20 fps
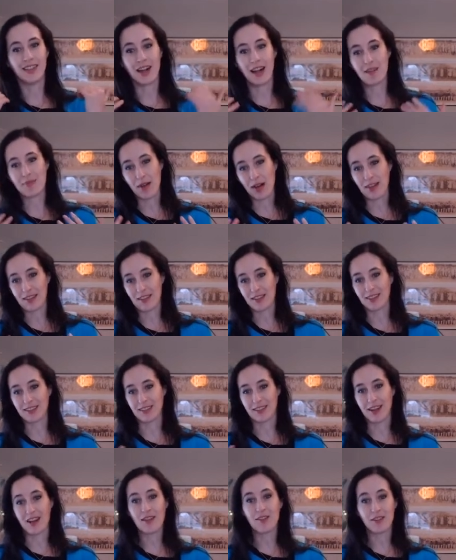I buy things
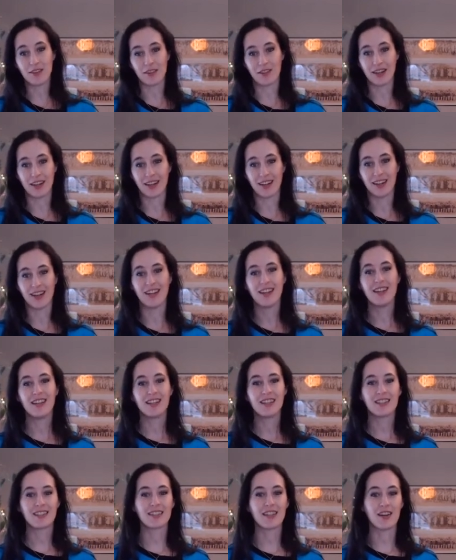that I want to wear,
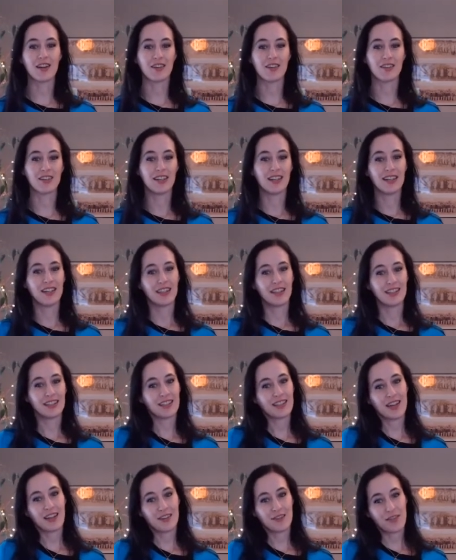so it's
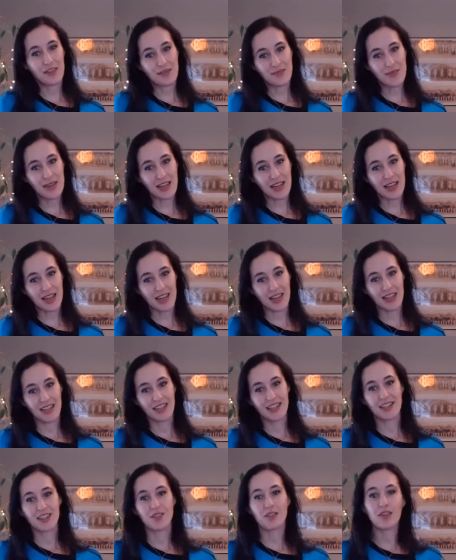got to fit me.
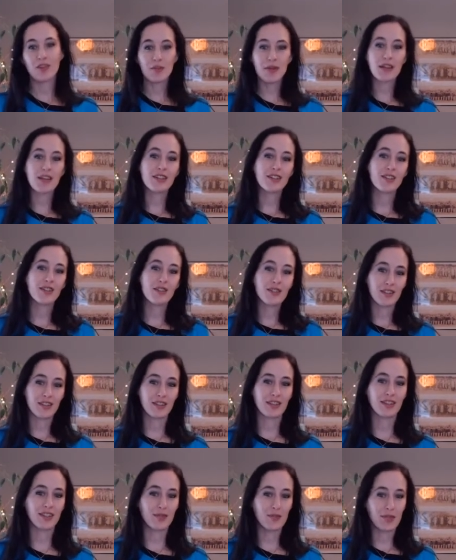What am I going to do with
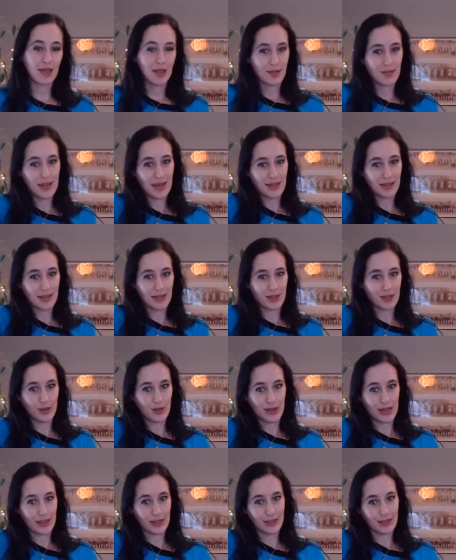a big men's
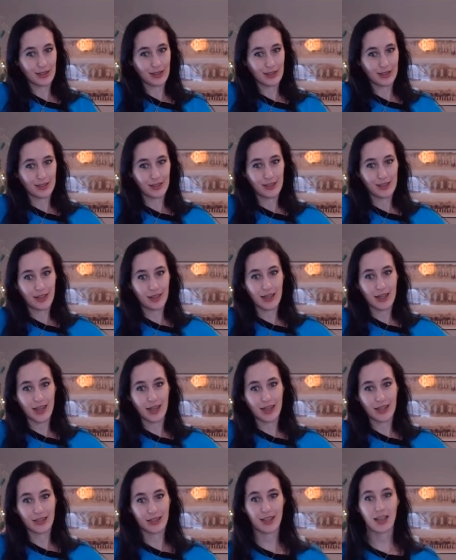tunic? Sorry,
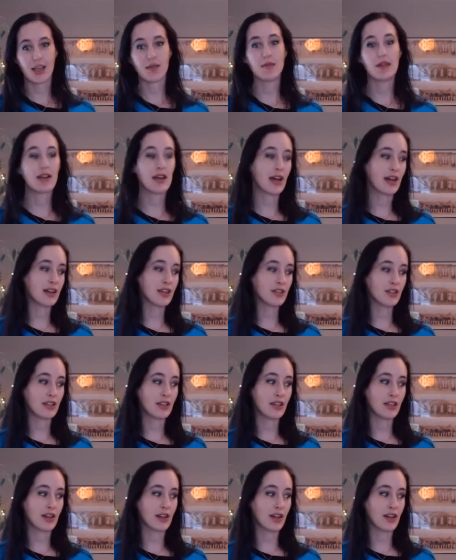guys. I mean, I
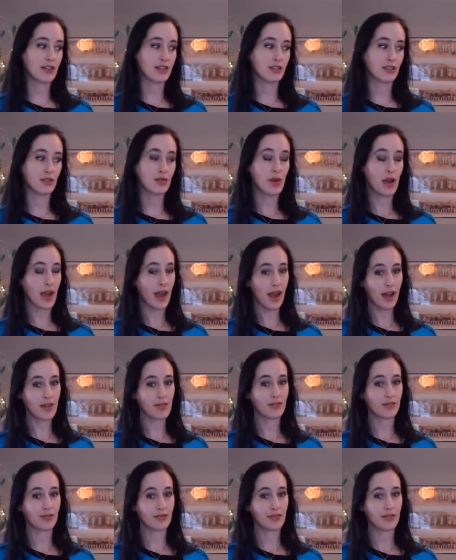actually, I do
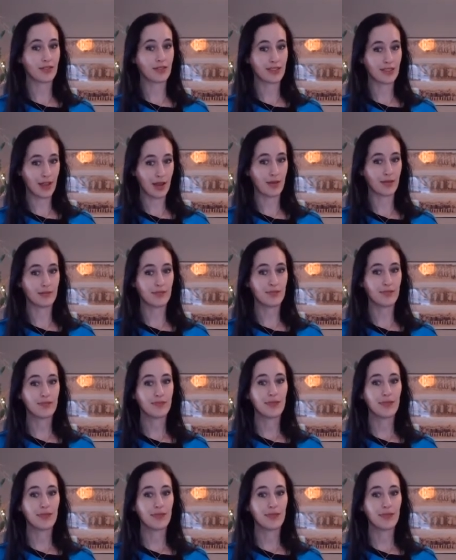have some,